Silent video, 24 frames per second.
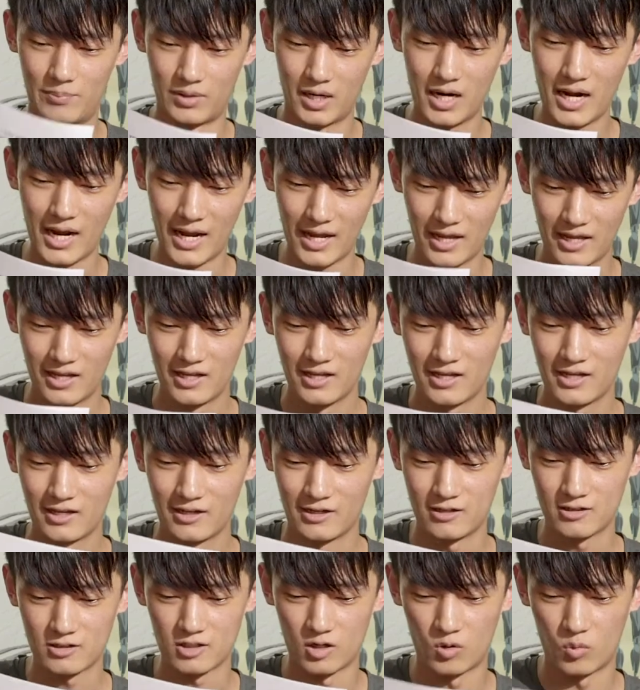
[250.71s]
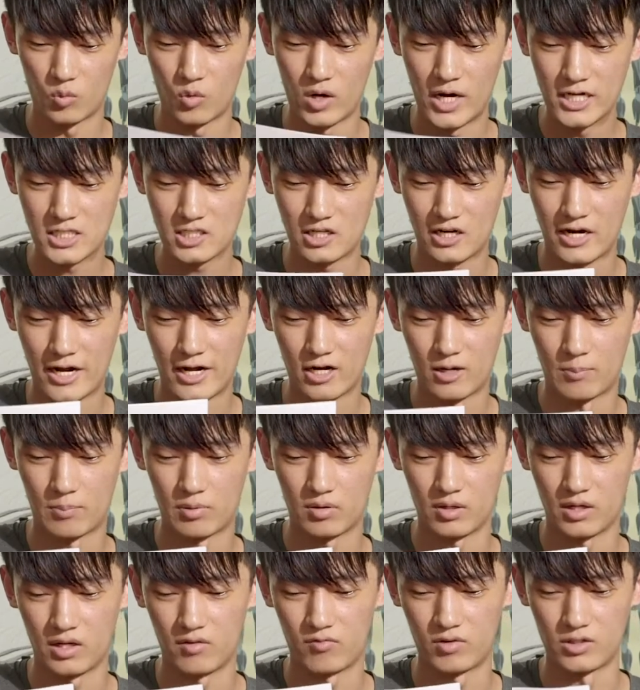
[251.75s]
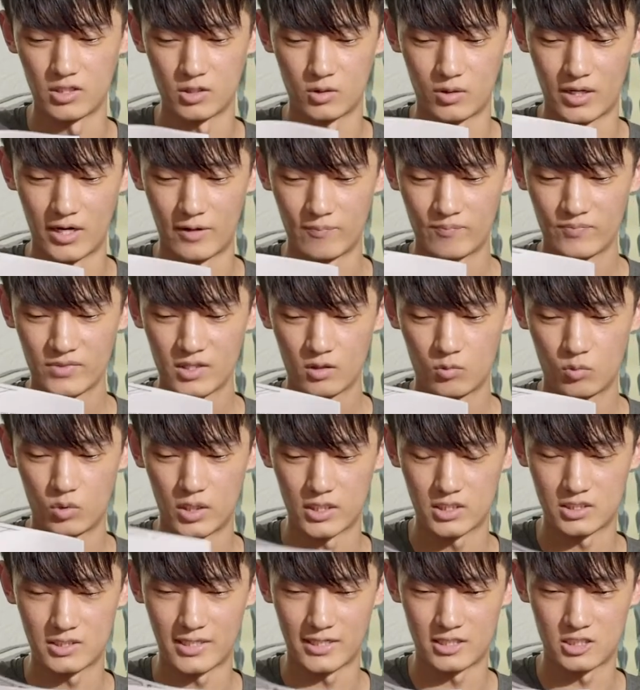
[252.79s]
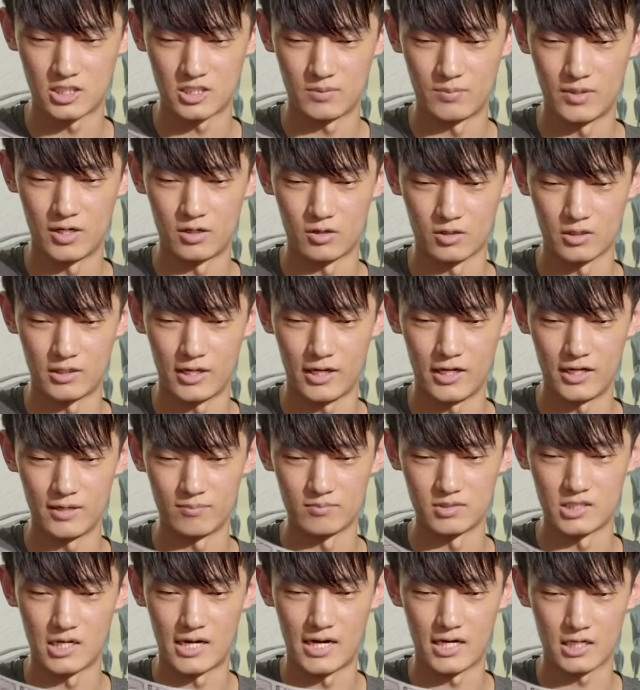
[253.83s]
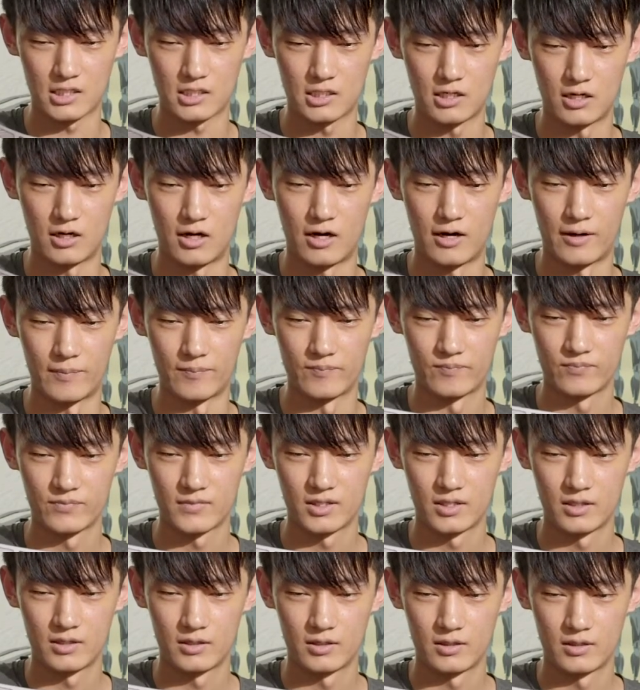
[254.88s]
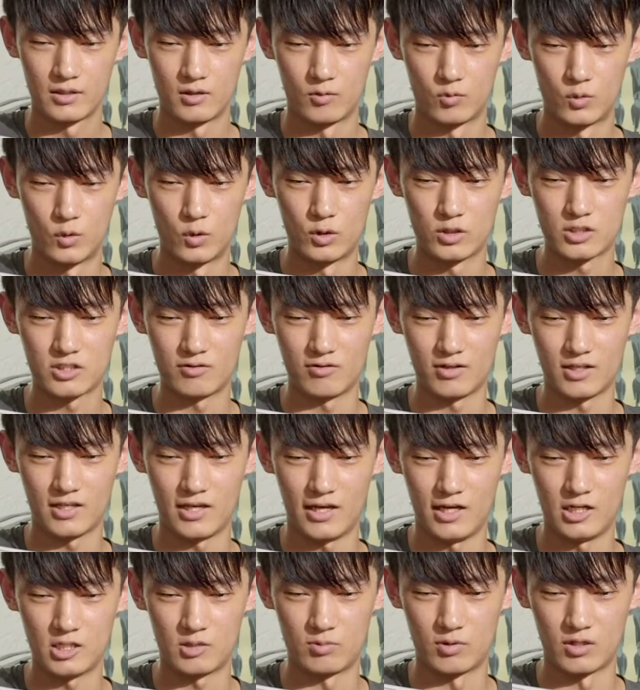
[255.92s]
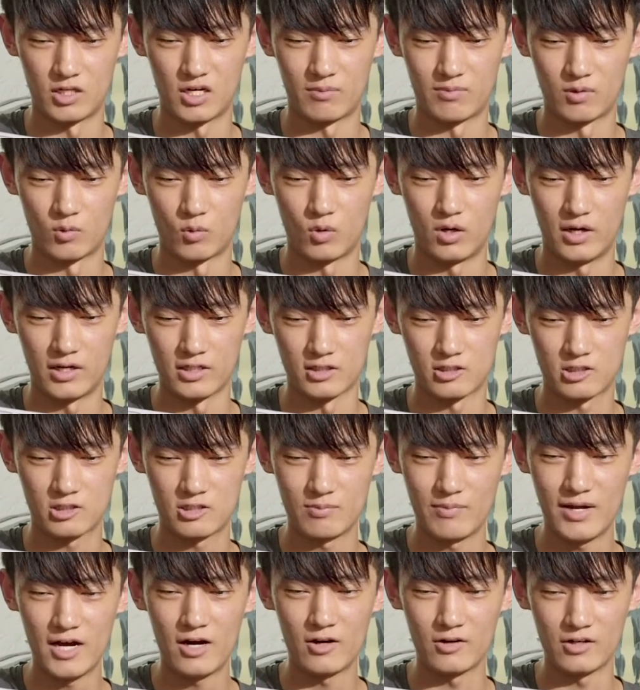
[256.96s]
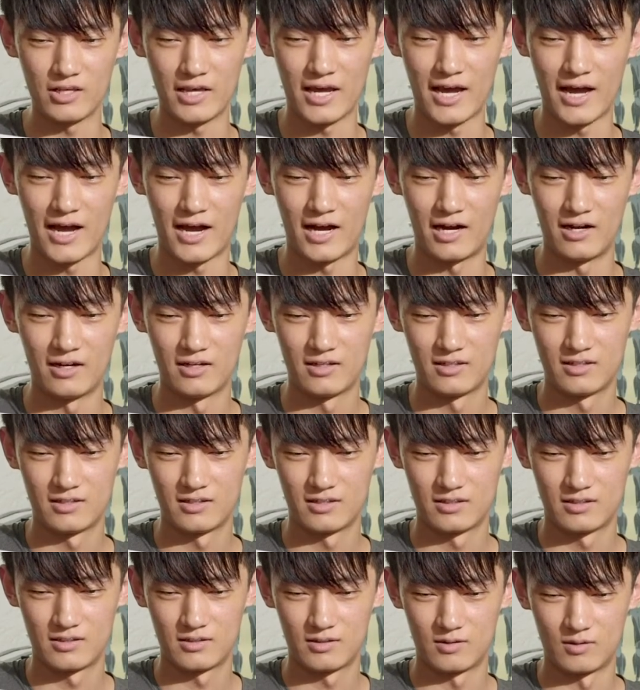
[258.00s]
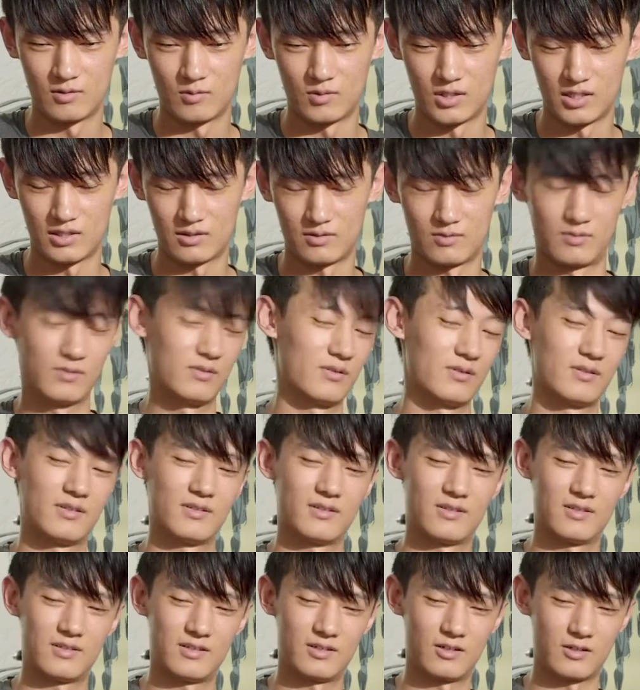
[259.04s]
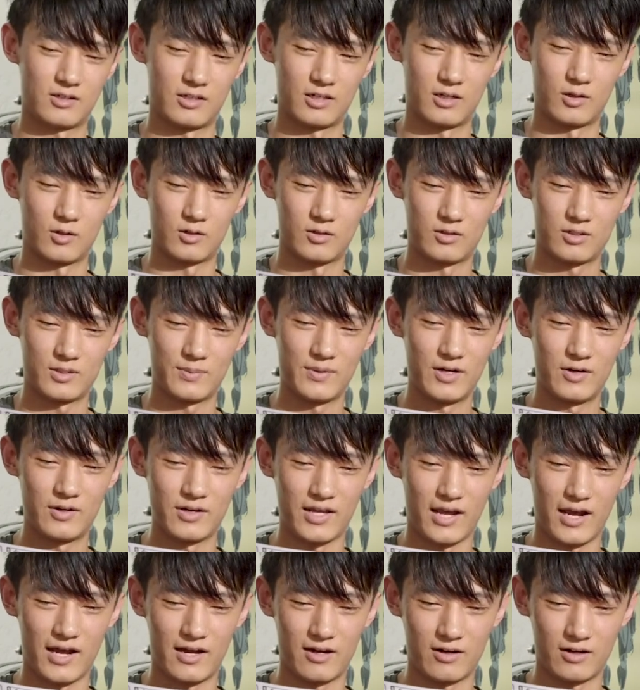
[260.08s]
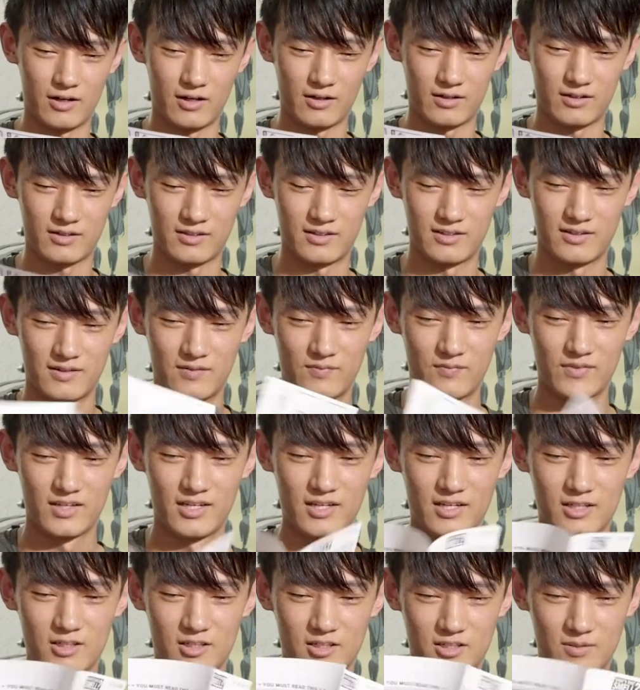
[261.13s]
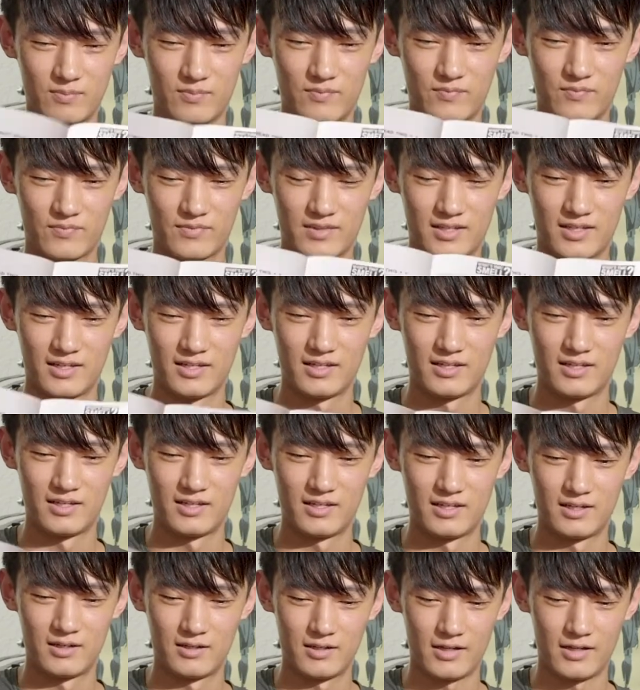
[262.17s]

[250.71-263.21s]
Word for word: but Here's a watch our how to play video at whatsthatsmellgame.com. Rules of engagement. Number one, smell yeah. What? Okay, smell oh, yeah. Smell yeah. yeah, yeah. Like Sm smelling you, smell yeah.